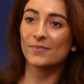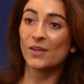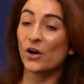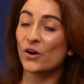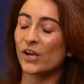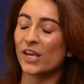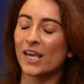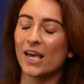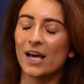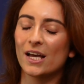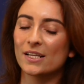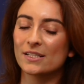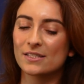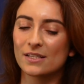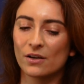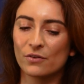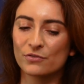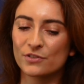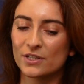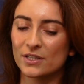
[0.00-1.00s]
Oh, yeah. It's
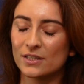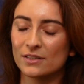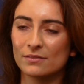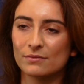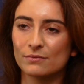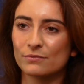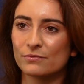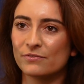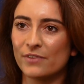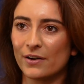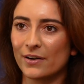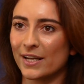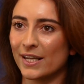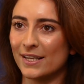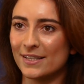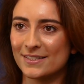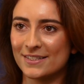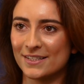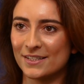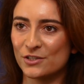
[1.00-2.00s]
often very
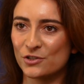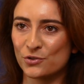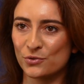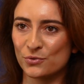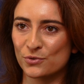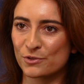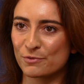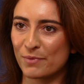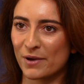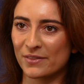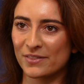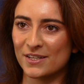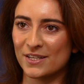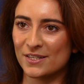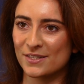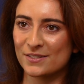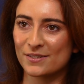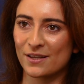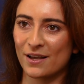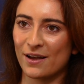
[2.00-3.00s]
easy to spot
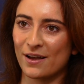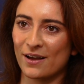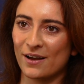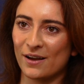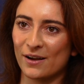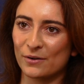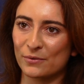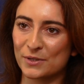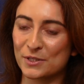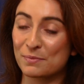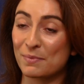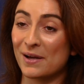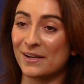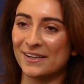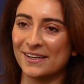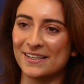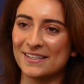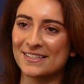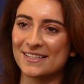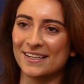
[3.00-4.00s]
these
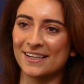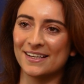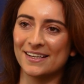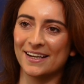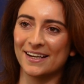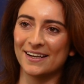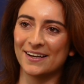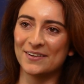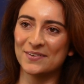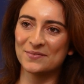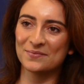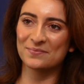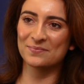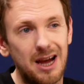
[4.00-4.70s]
respondents in the data.